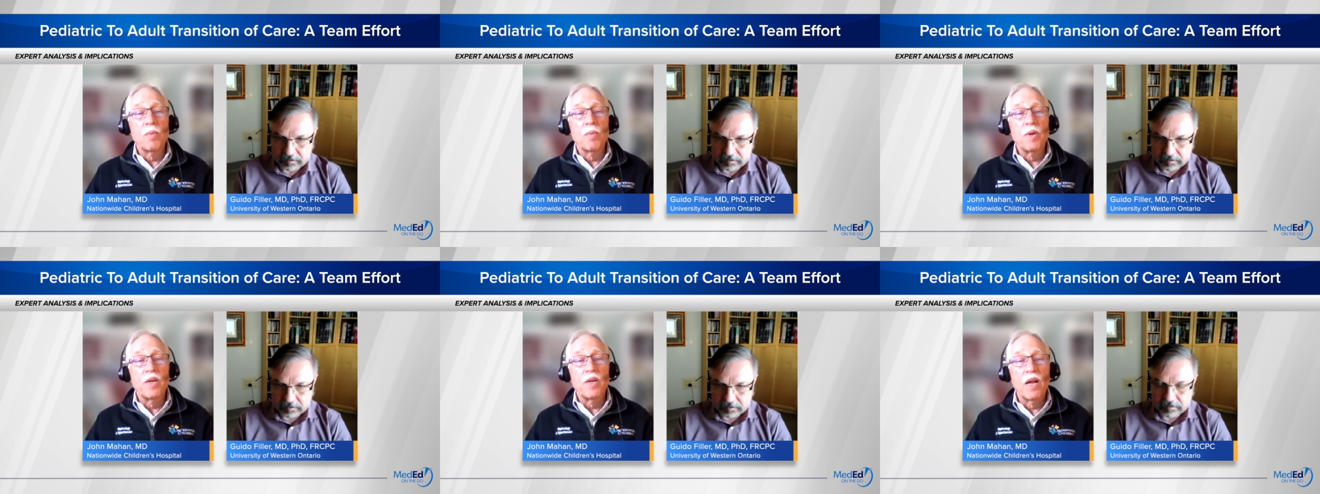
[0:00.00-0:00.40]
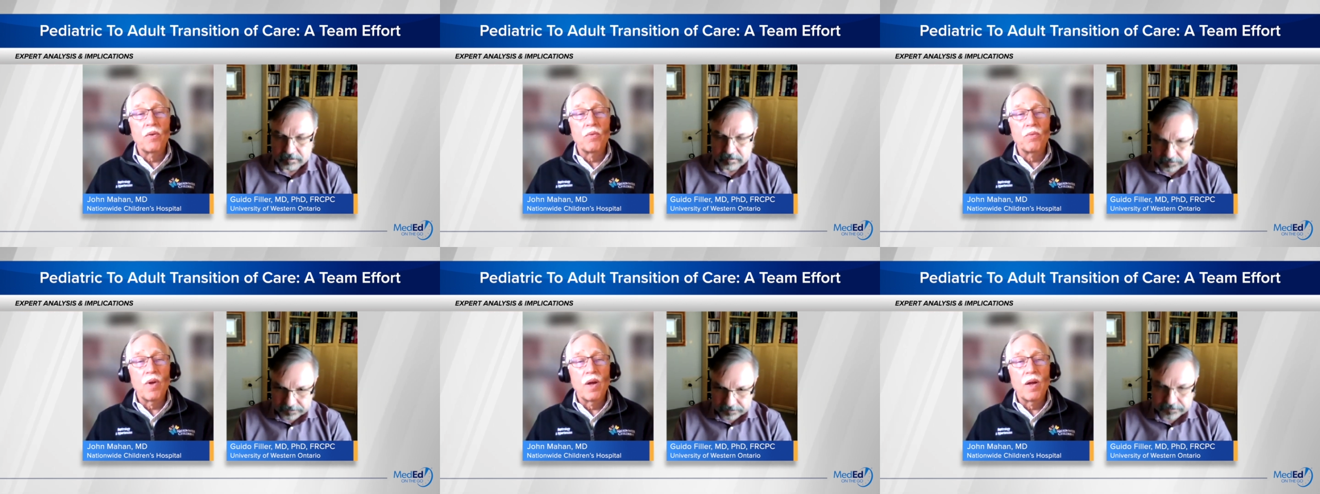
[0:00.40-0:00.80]
Speaker 1: I mean, I
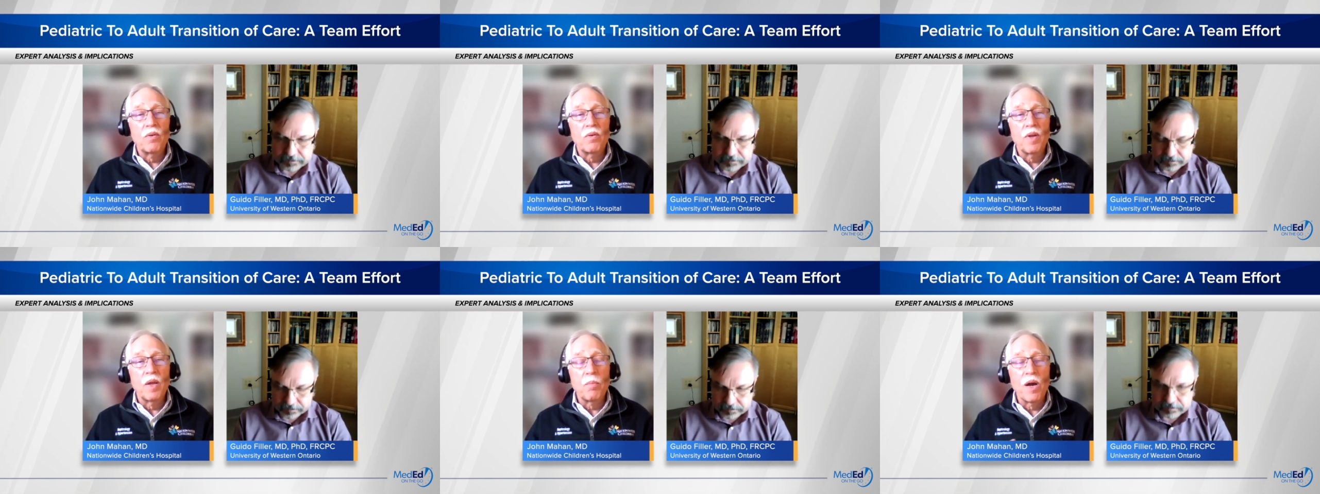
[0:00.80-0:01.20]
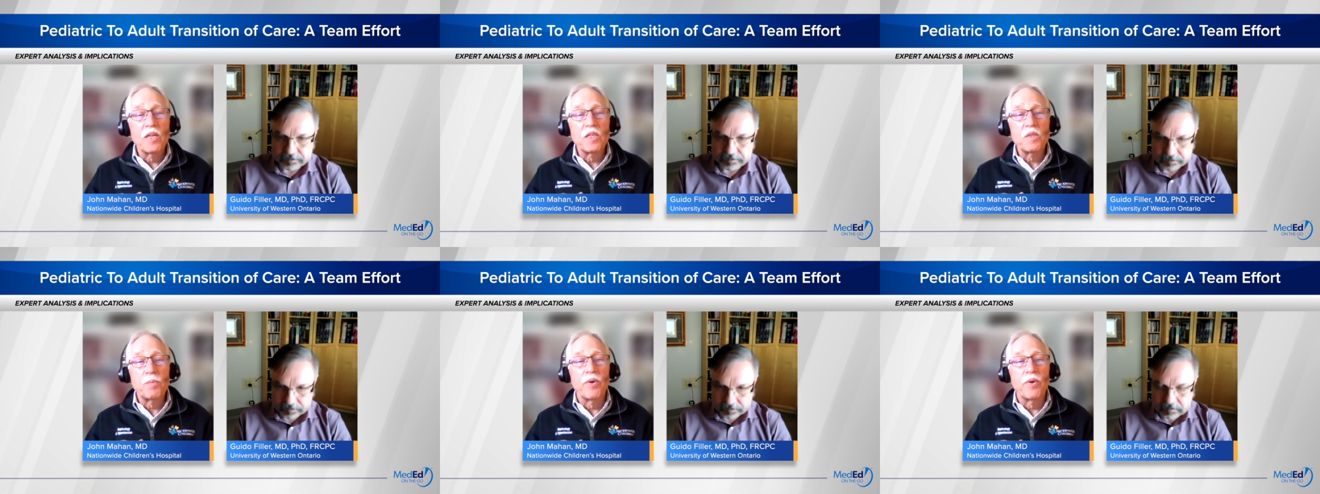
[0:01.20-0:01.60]
don't, I don't, in my
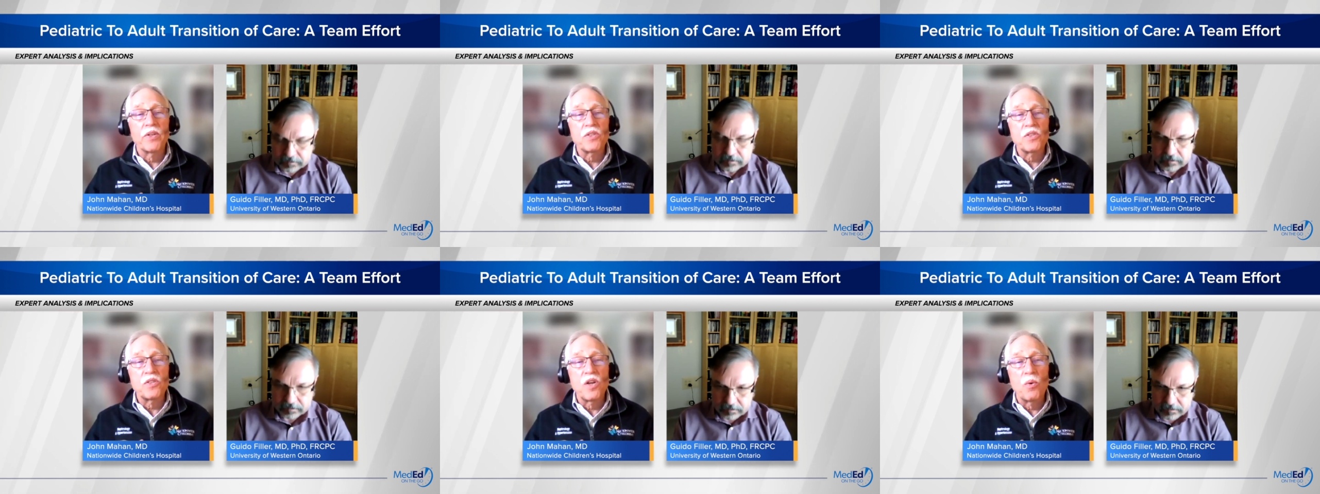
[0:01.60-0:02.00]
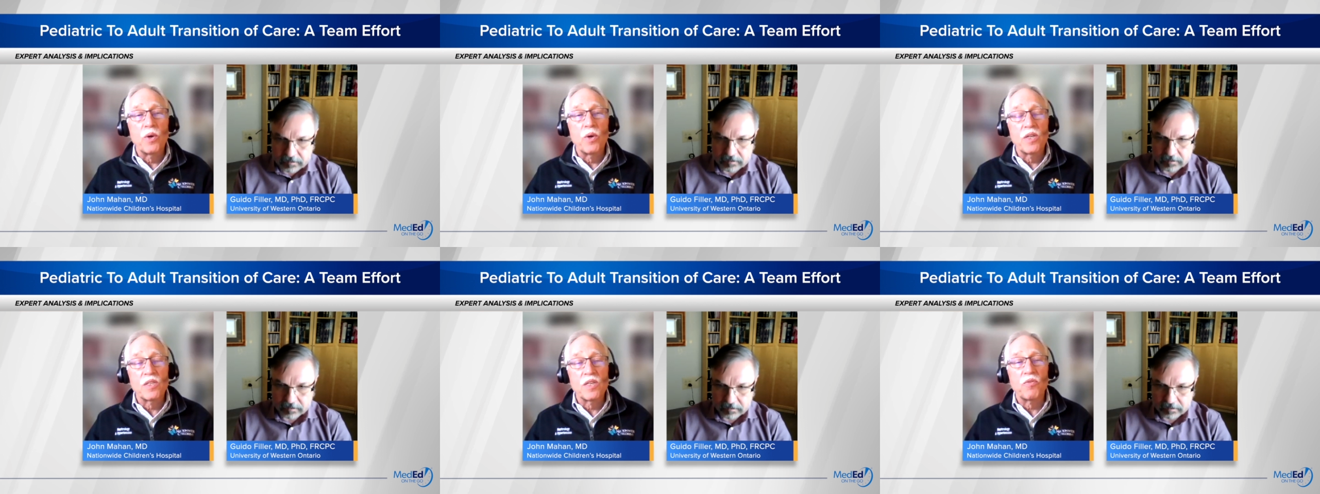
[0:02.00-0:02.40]
experience, no
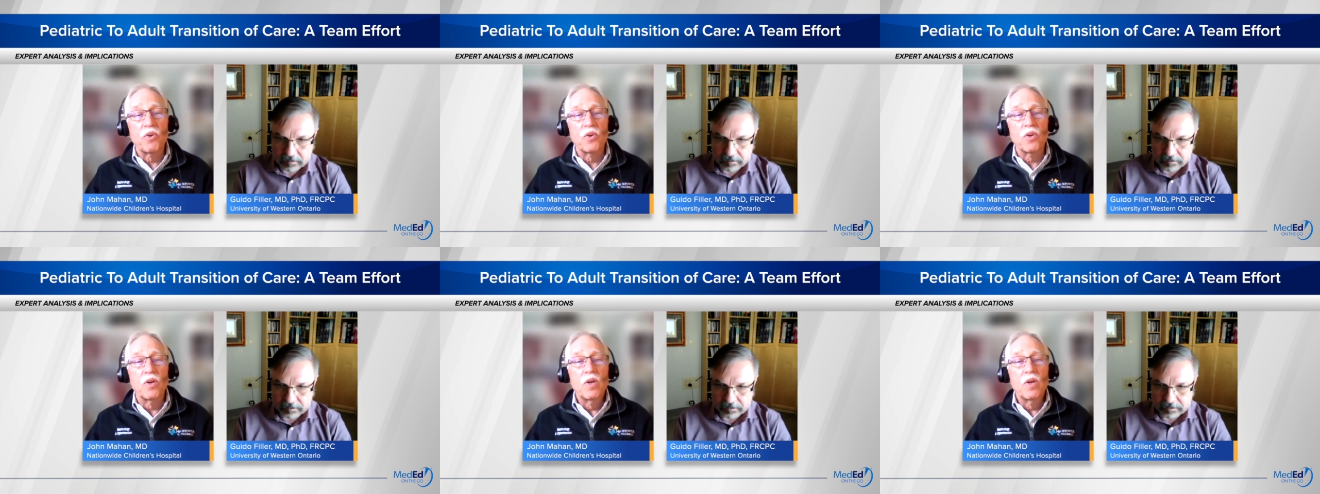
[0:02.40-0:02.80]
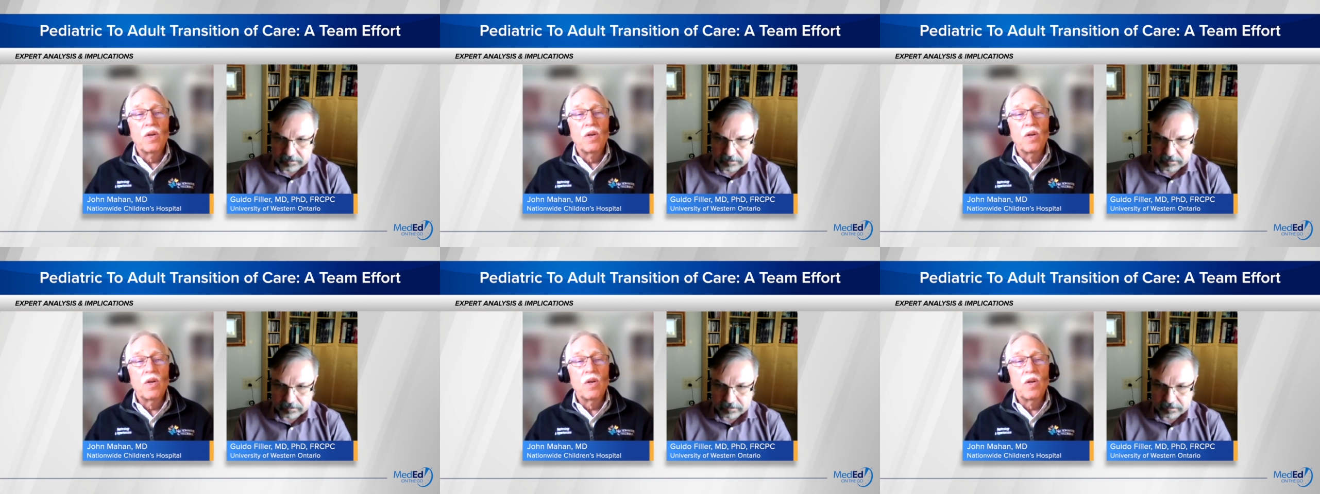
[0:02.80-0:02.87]
one has ever